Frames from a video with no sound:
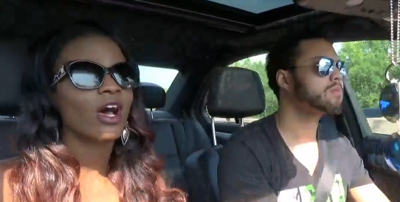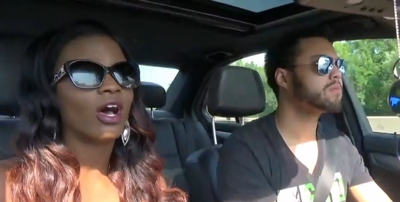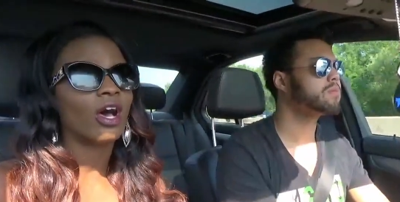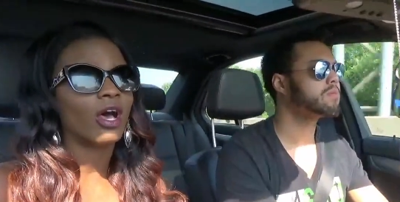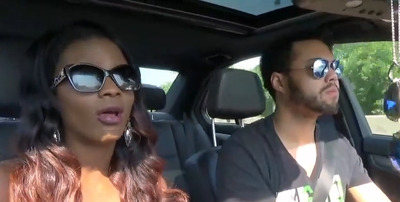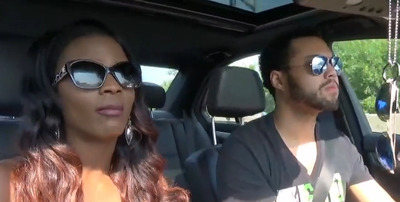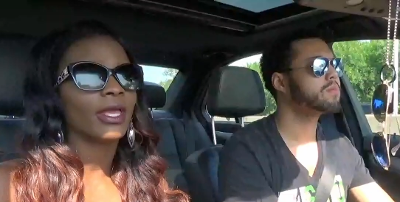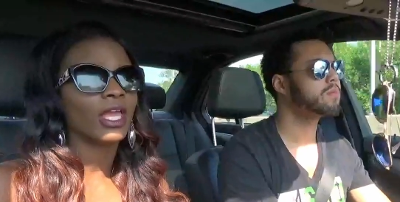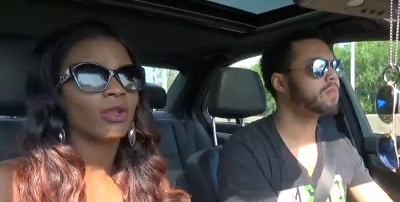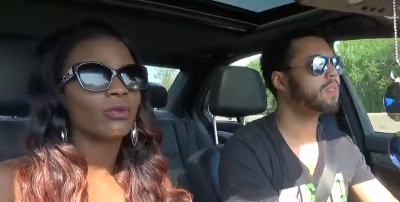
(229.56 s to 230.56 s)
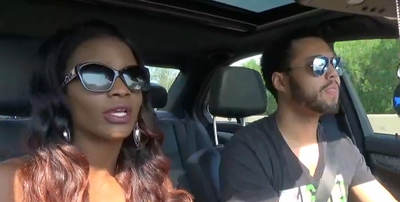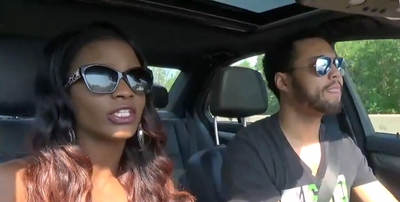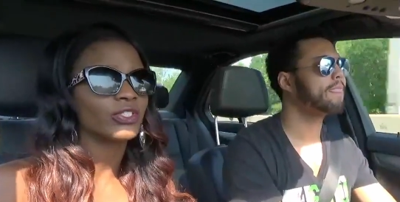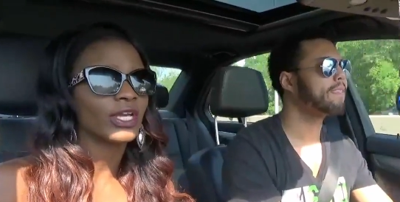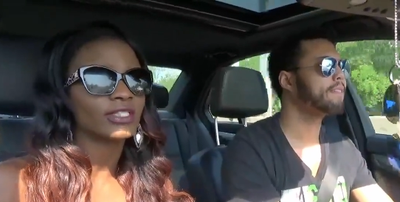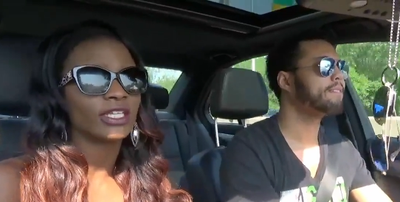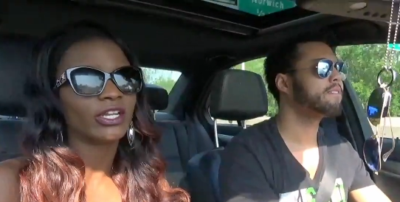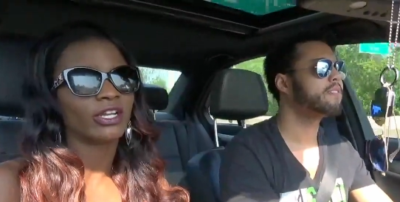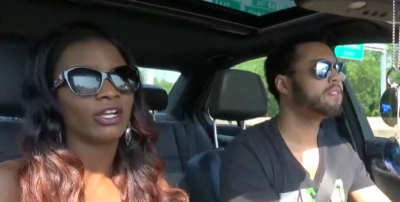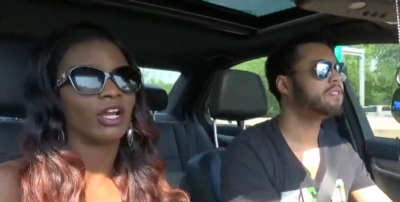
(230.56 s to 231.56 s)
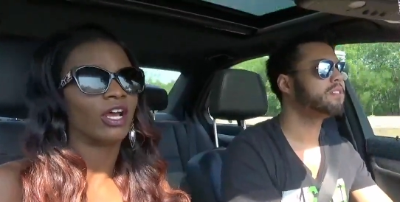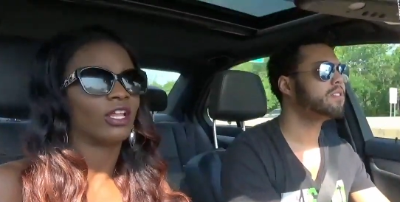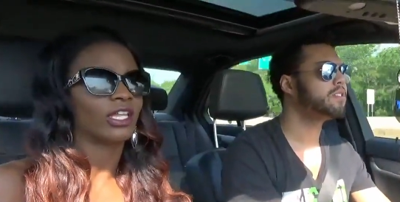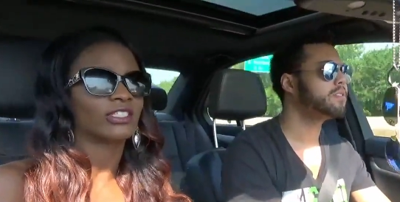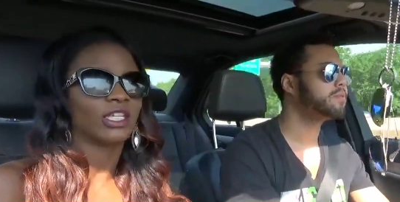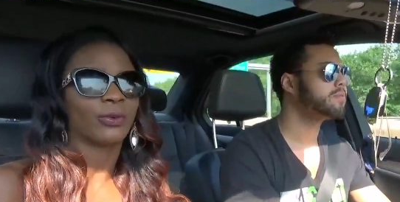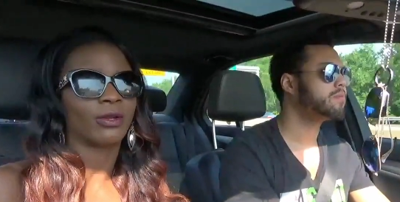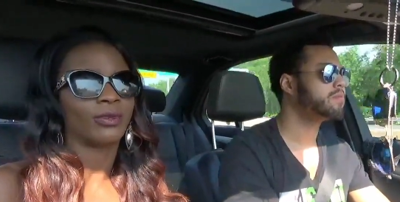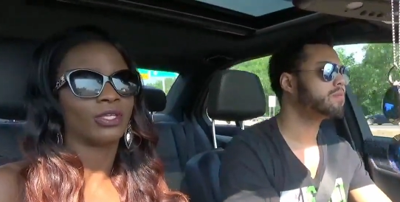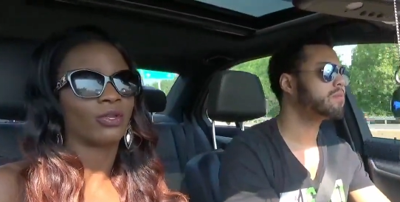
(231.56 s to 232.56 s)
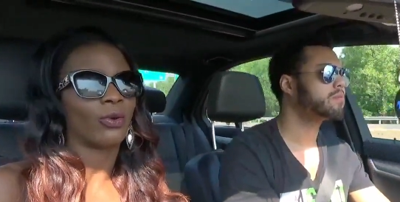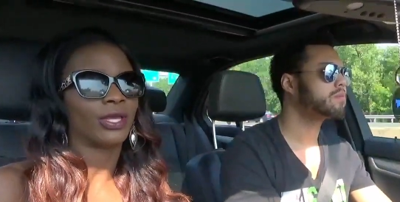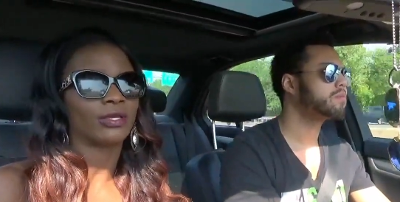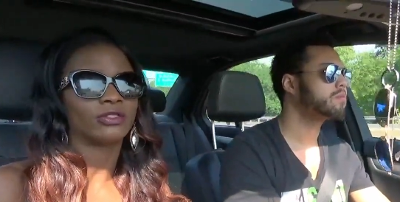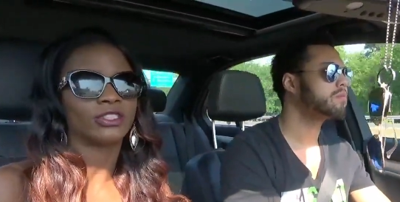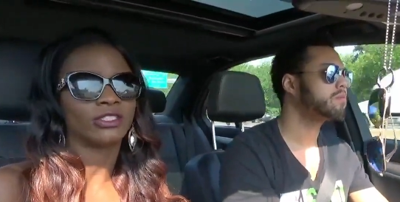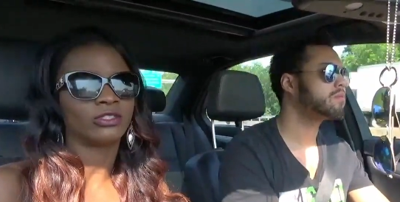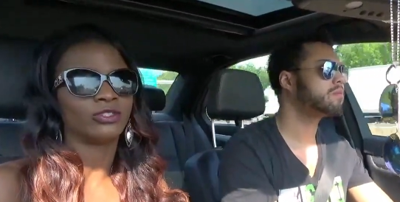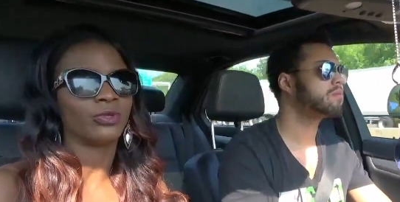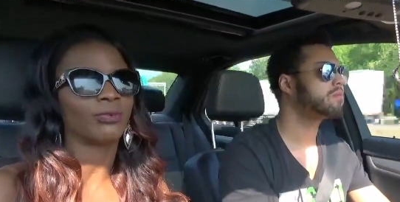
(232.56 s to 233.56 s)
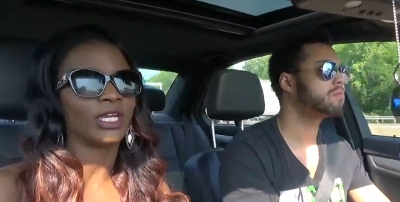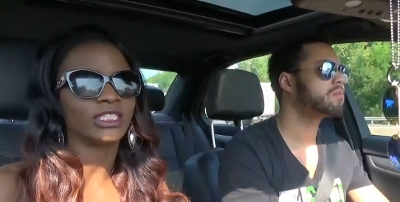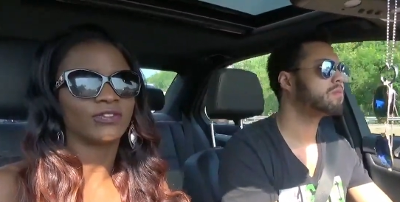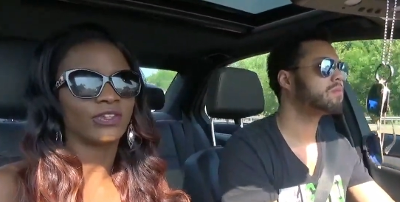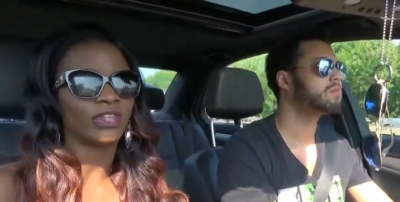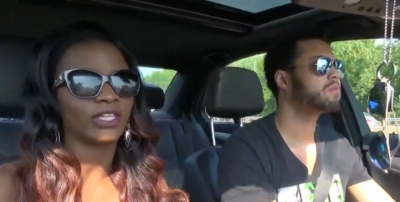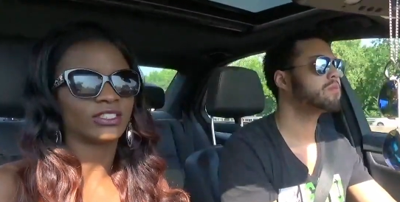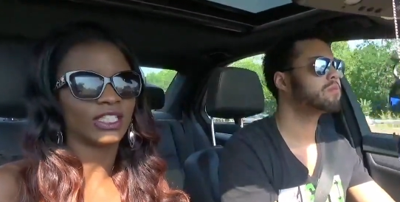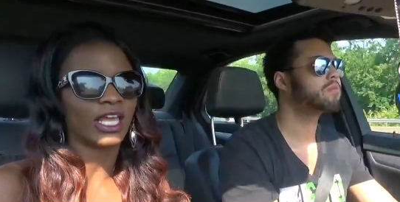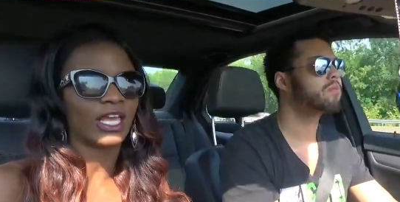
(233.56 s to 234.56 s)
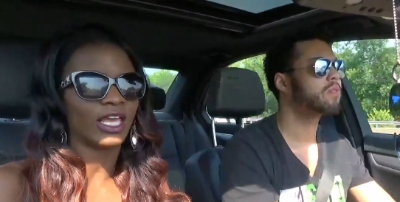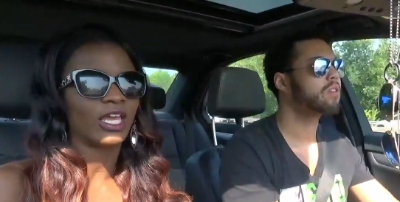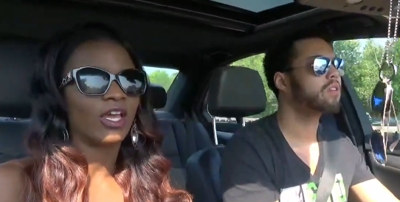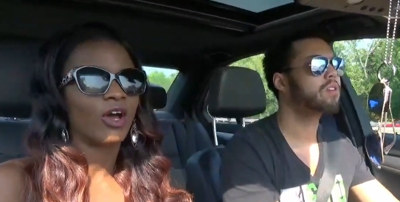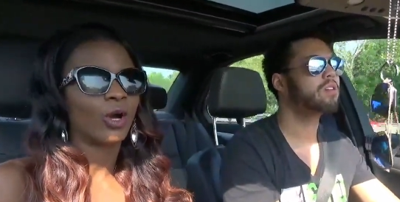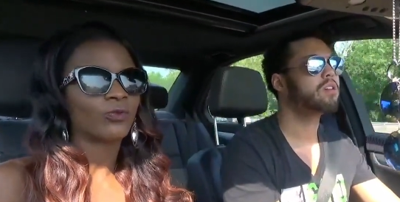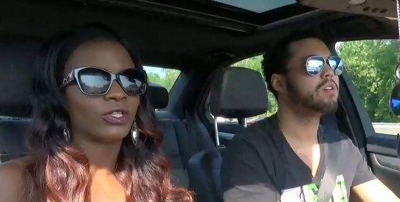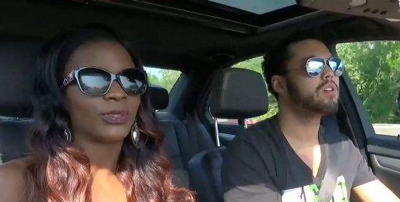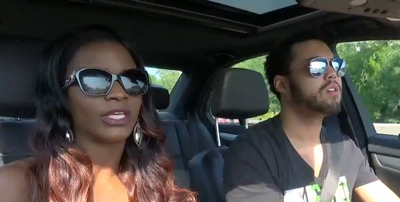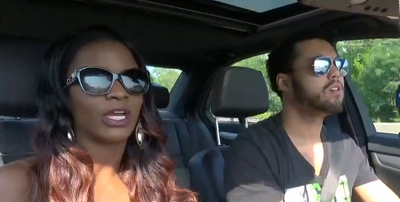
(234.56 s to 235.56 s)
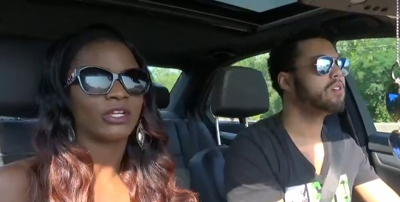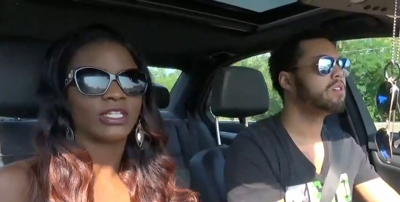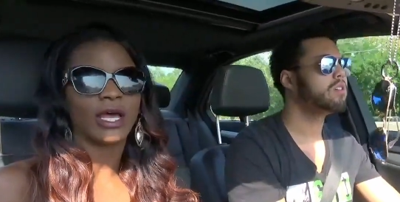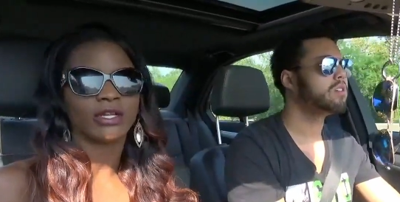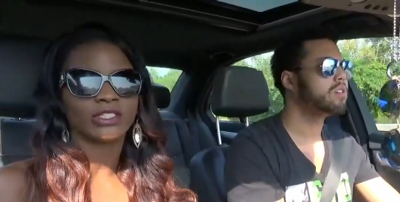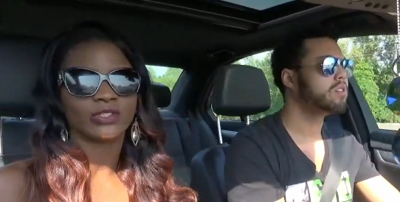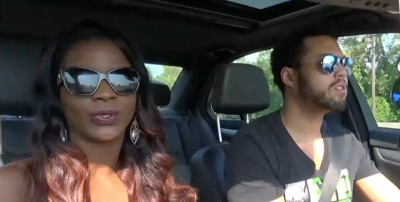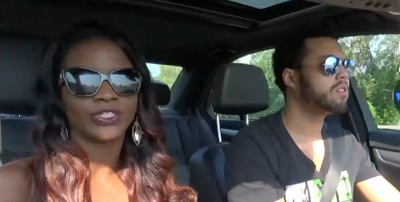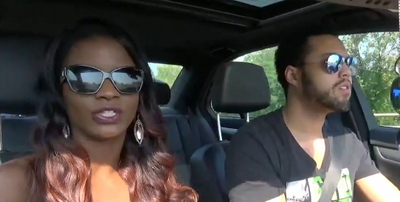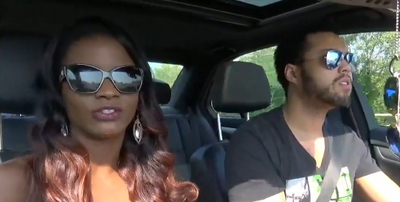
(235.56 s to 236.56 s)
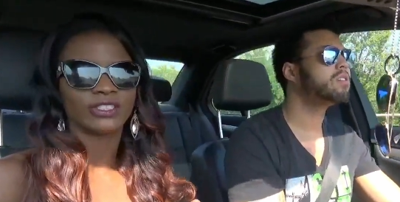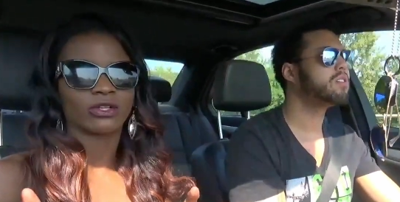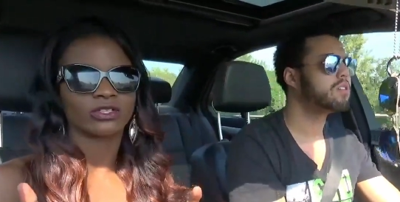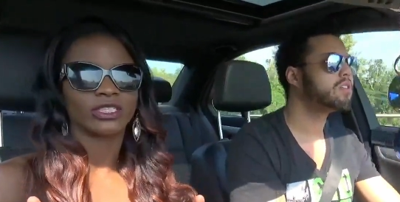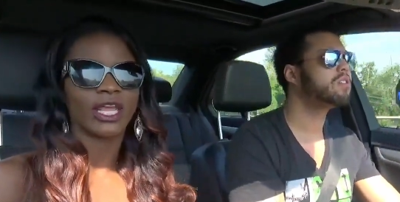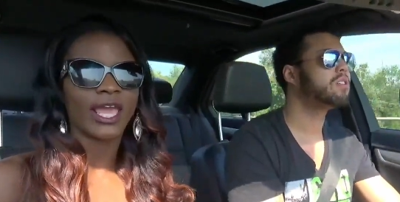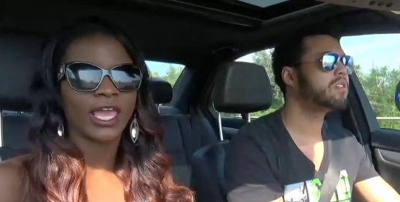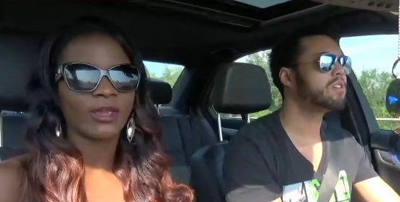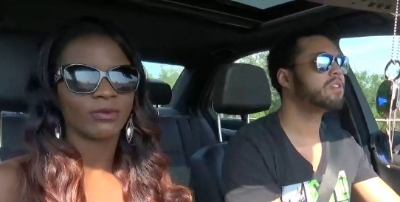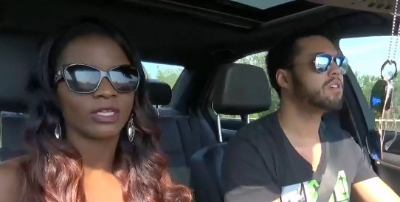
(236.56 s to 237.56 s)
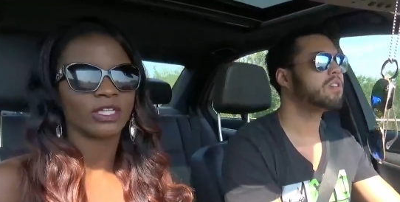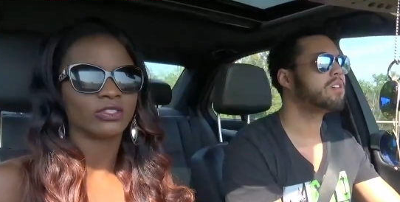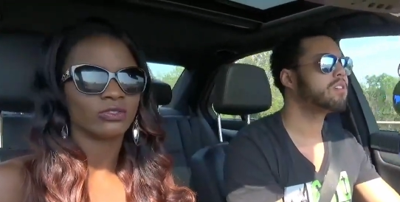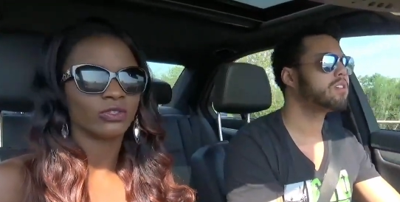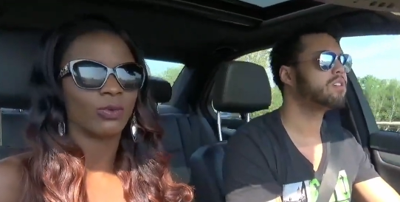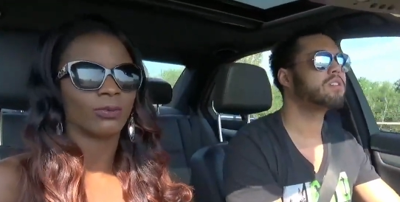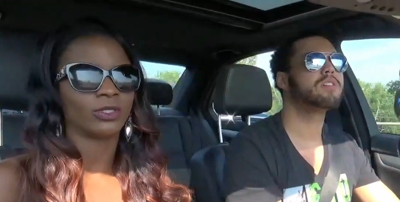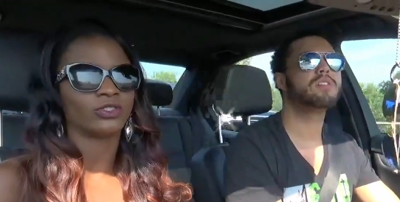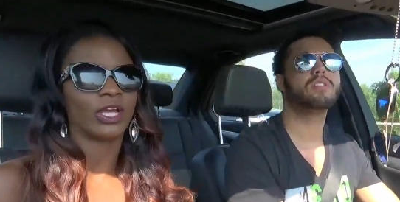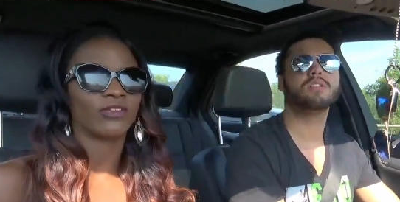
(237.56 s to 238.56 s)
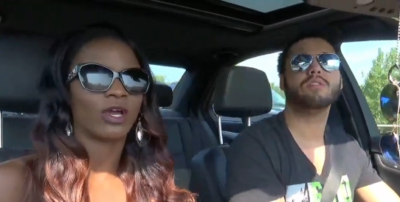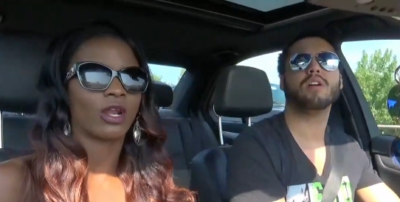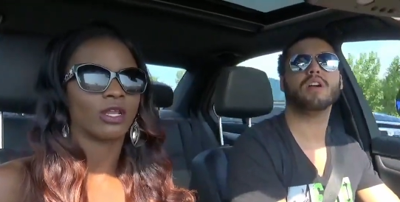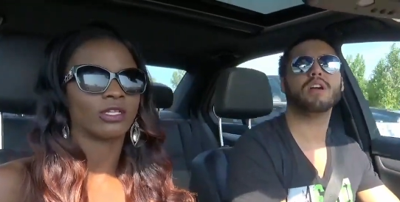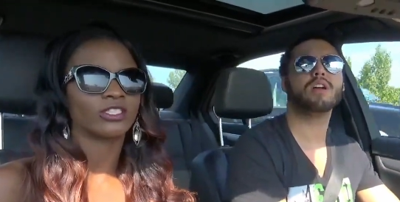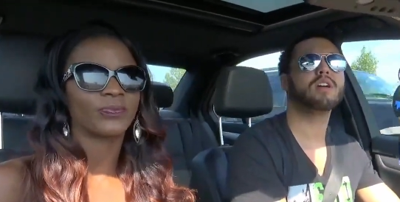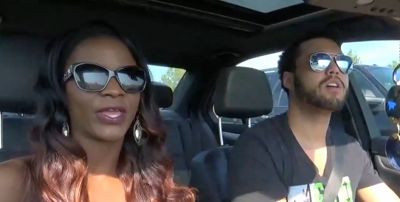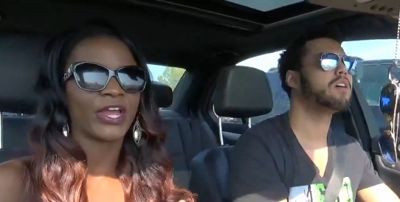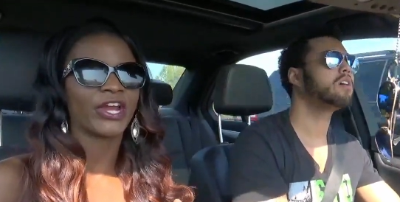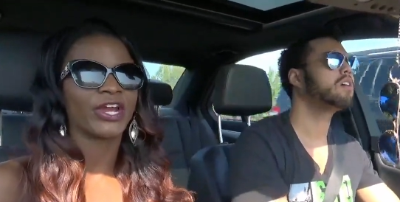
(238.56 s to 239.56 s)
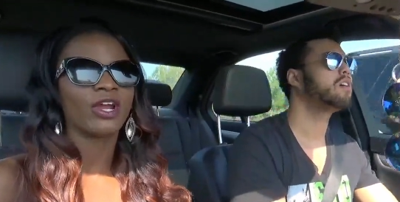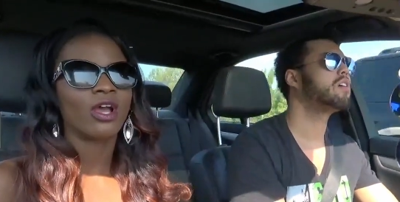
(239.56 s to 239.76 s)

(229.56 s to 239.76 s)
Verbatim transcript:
Speaker 1: Um, and we'll catch you guys later. Uh, like I said, we're gonna be going to doing many different things today. Hopefully, we can get our tire situation settled today because you don't want to be driving on a spare.